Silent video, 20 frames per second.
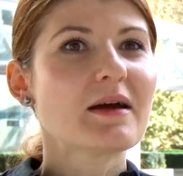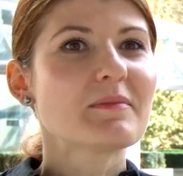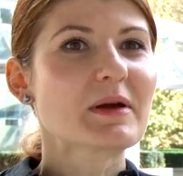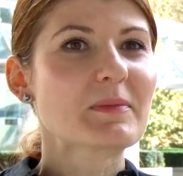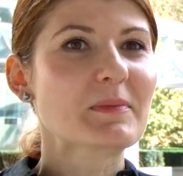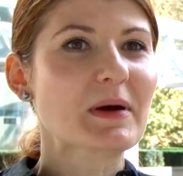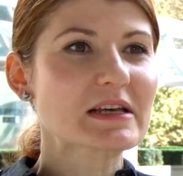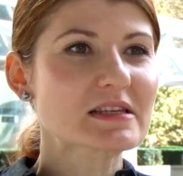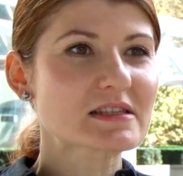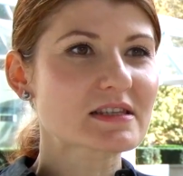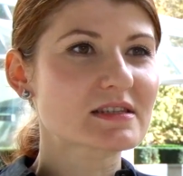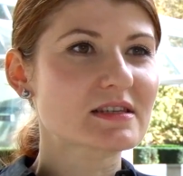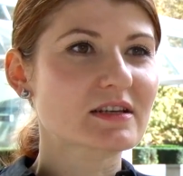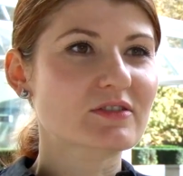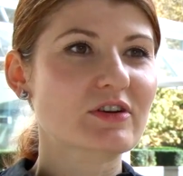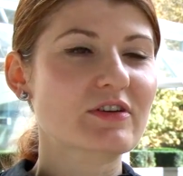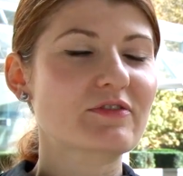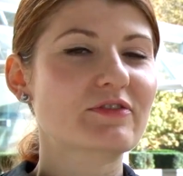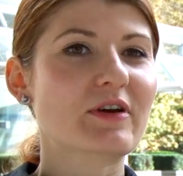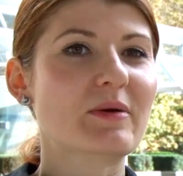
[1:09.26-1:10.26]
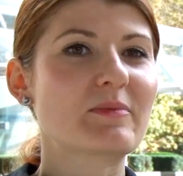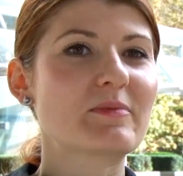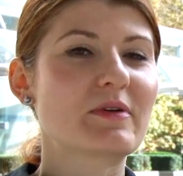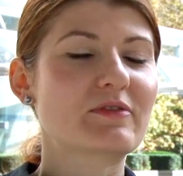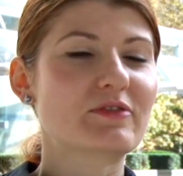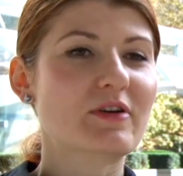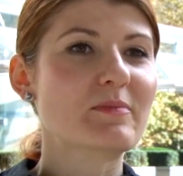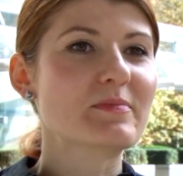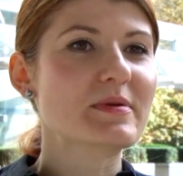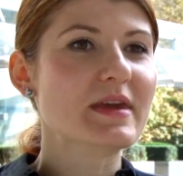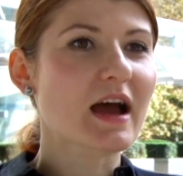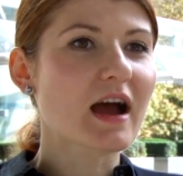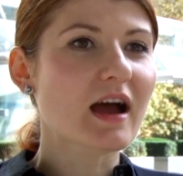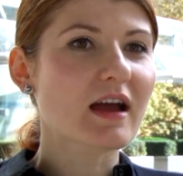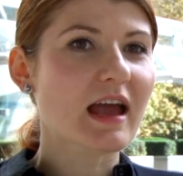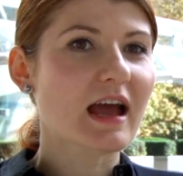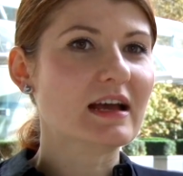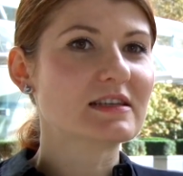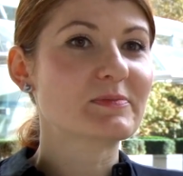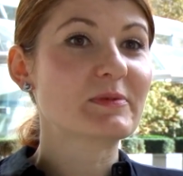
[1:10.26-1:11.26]
My master's degree from
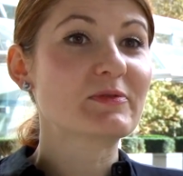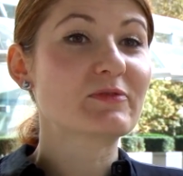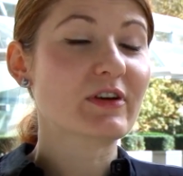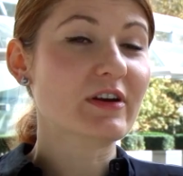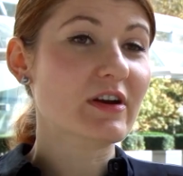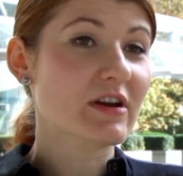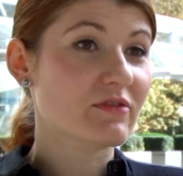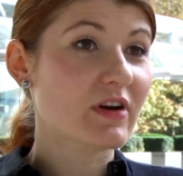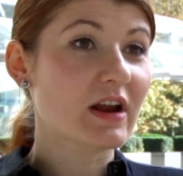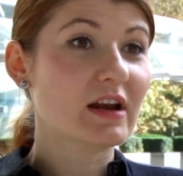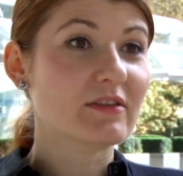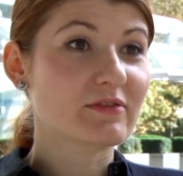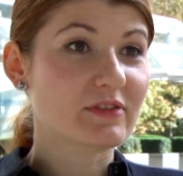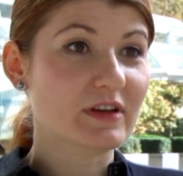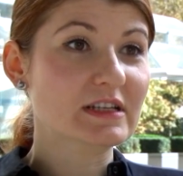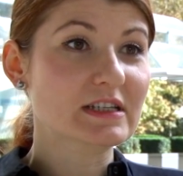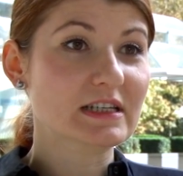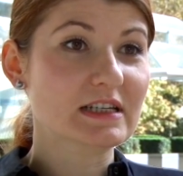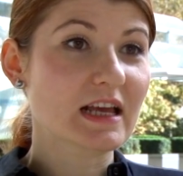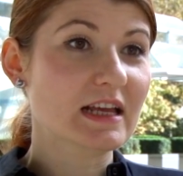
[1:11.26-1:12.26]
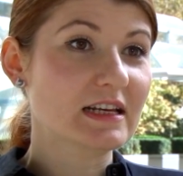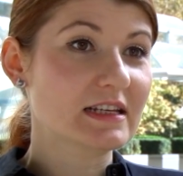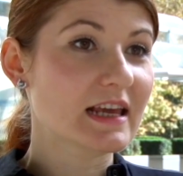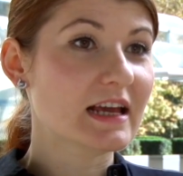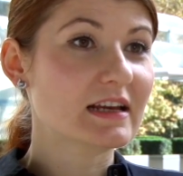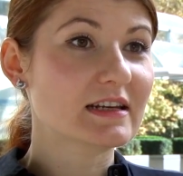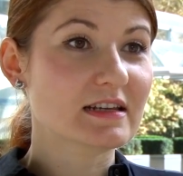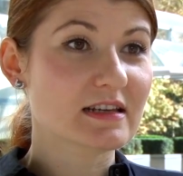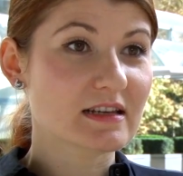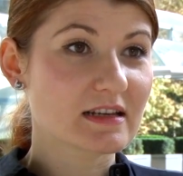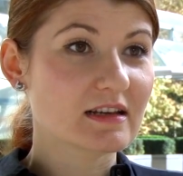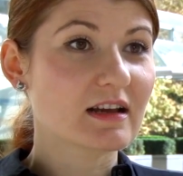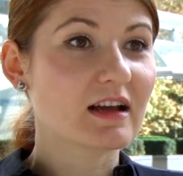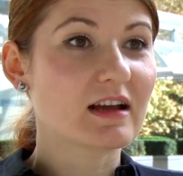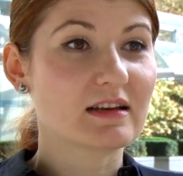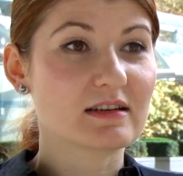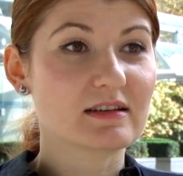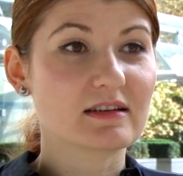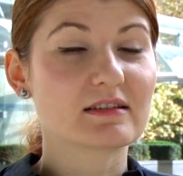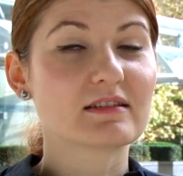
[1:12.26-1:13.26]
BI has been very relevant
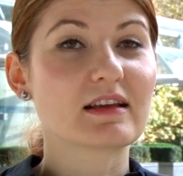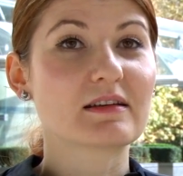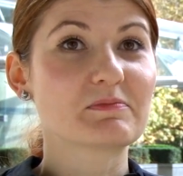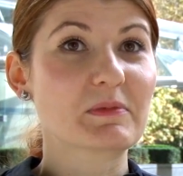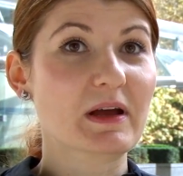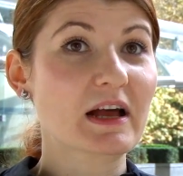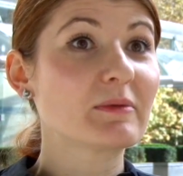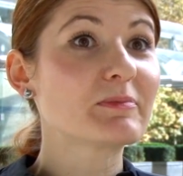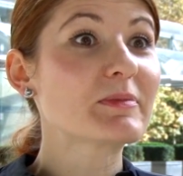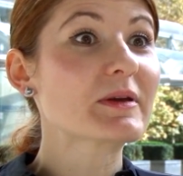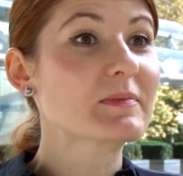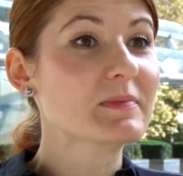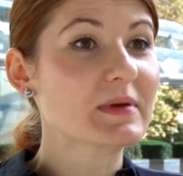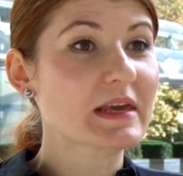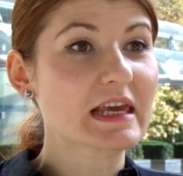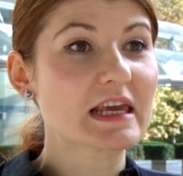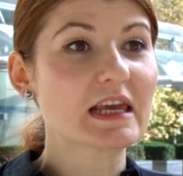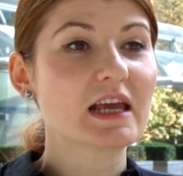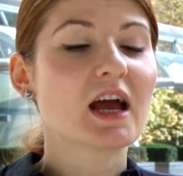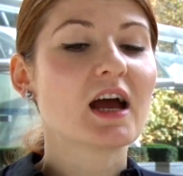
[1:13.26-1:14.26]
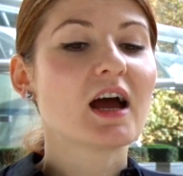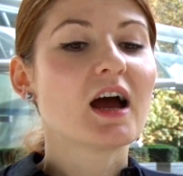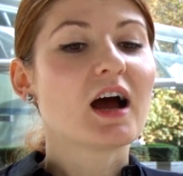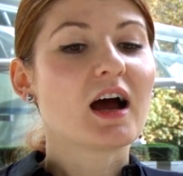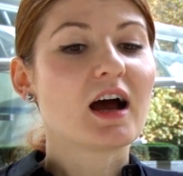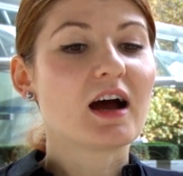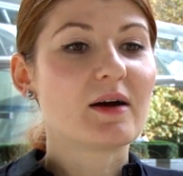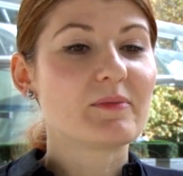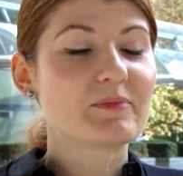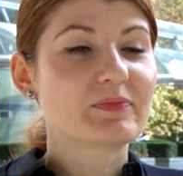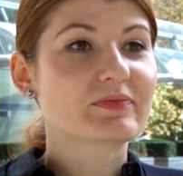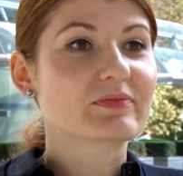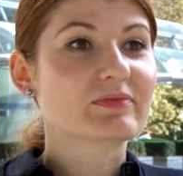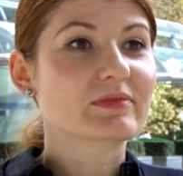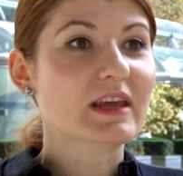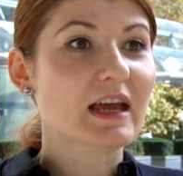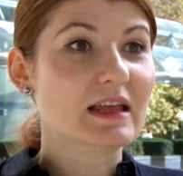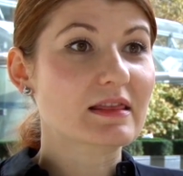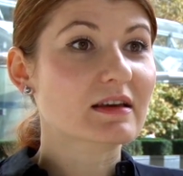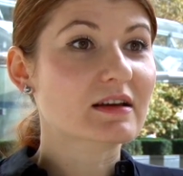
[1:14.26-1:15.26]
in helping me
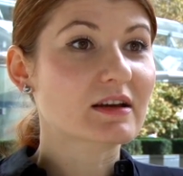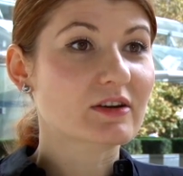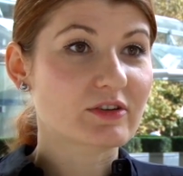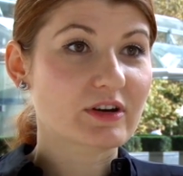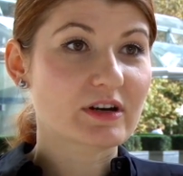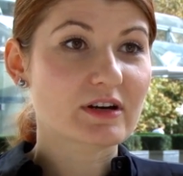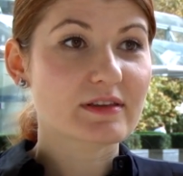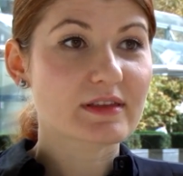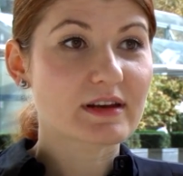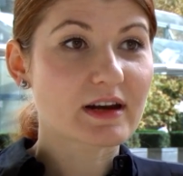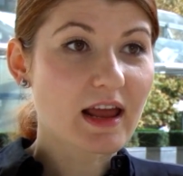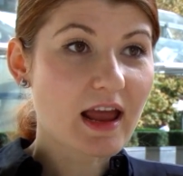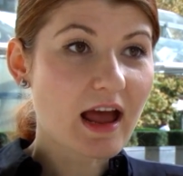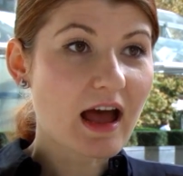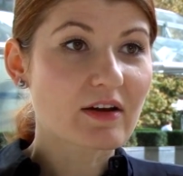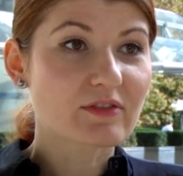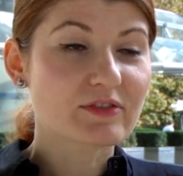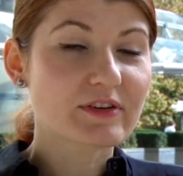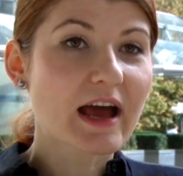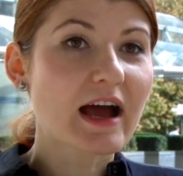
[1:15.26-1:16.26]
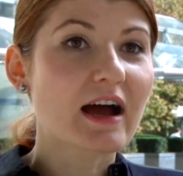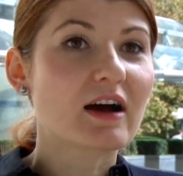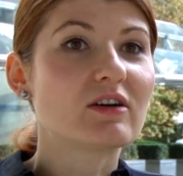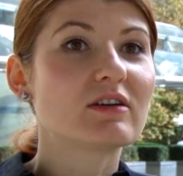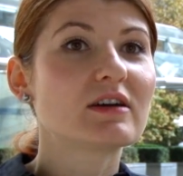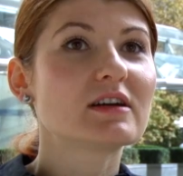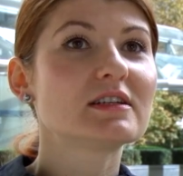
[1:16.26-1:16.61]
get the career that I have now.